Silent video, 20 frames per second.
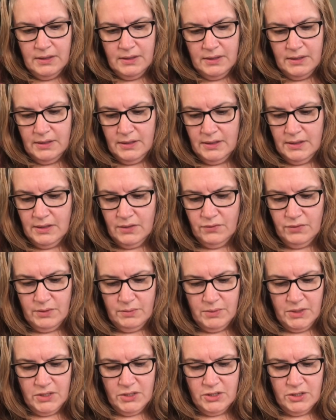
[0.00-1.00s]
And then if we
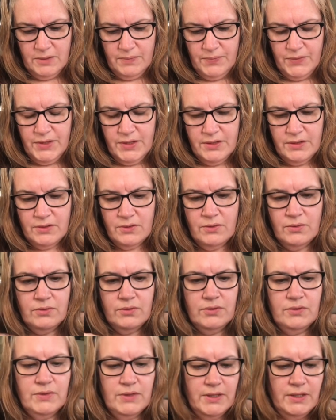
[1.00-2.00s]
match up this
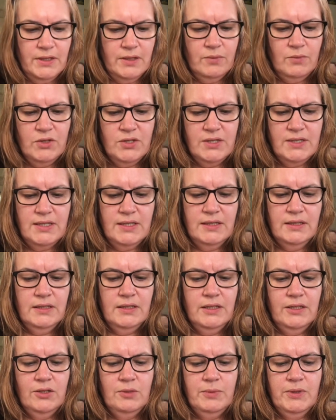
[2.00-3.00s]
corner again, which is a
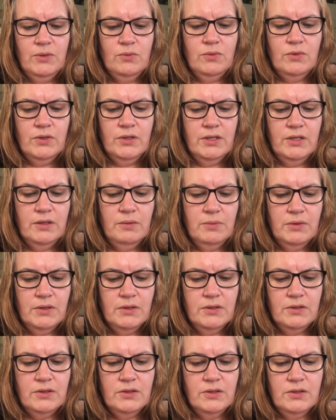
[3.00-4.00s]
little bit wonky,
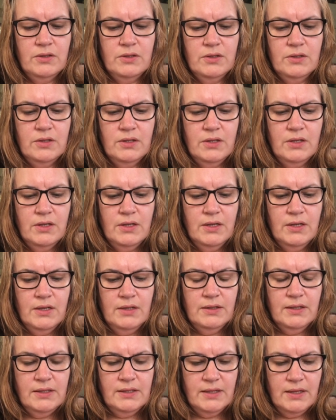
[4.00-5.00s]
but
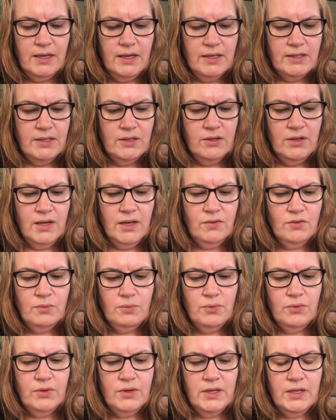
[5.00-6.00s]
that's okay. Did I have it
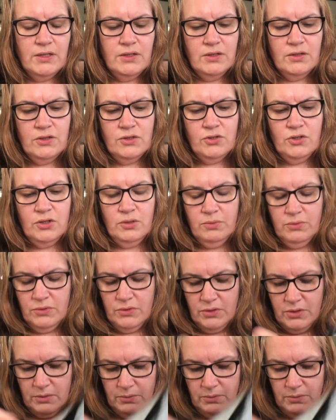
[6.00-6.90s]
pointing to the top or to the